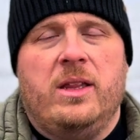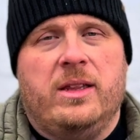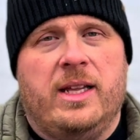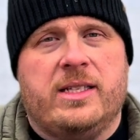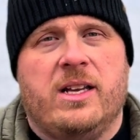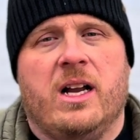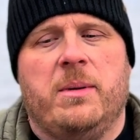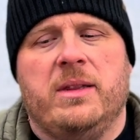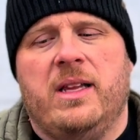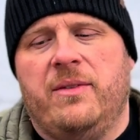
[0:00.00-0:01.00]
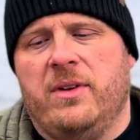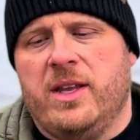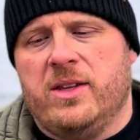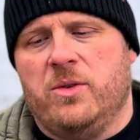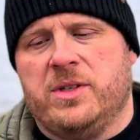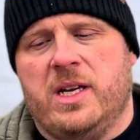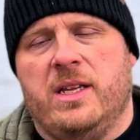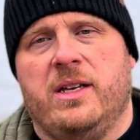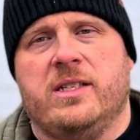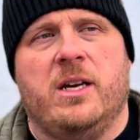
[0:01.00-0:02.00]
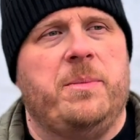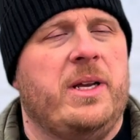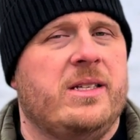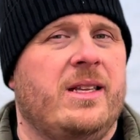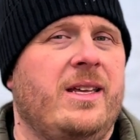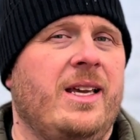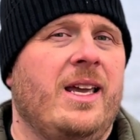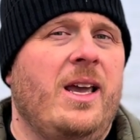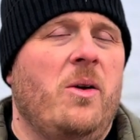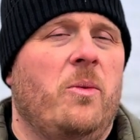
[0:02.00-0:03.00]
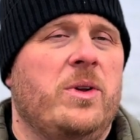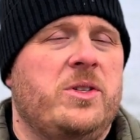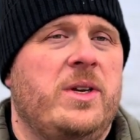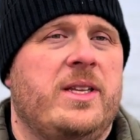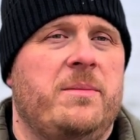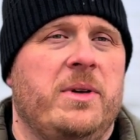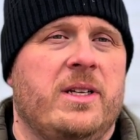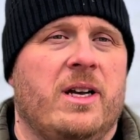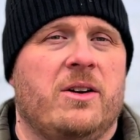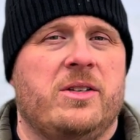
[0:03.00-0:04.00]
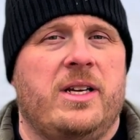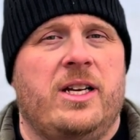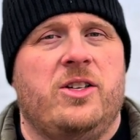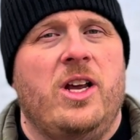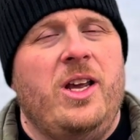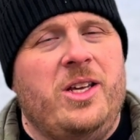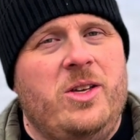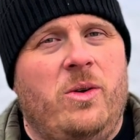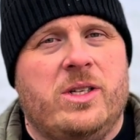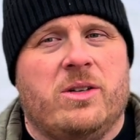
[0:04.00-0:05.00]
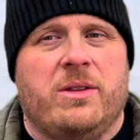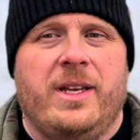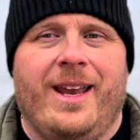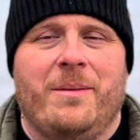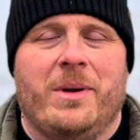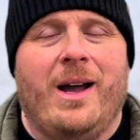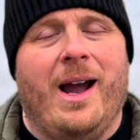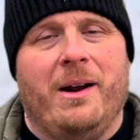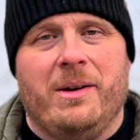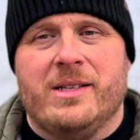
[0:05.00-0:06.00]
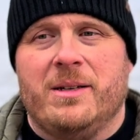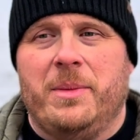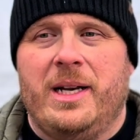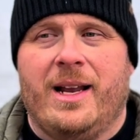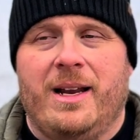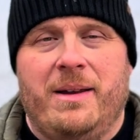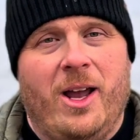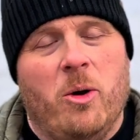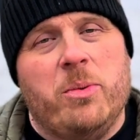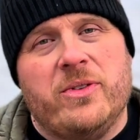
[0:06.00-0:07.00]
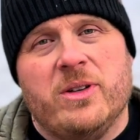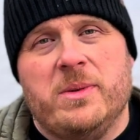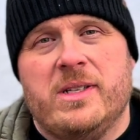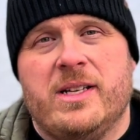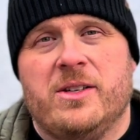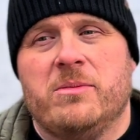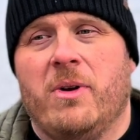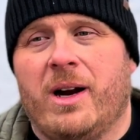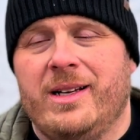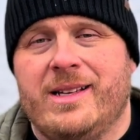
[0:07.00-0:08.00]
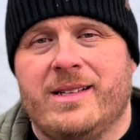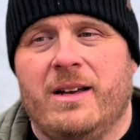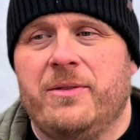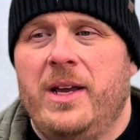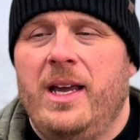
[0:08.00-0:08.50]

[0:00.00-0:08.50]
Let's talk about leveling those kind of things up, because I think once you hit that $1 million stage, you can start thinking about hiring somebody to kind of help with some of the sales and marketing stuff.